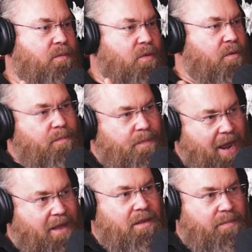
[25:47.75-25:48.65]
you you're
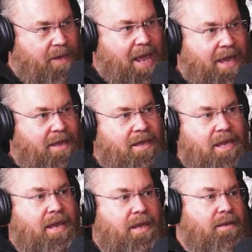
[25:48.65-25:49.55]
back in the black
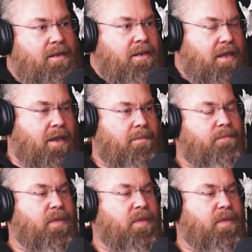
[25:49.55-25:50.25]
again. Yeah. Yeah.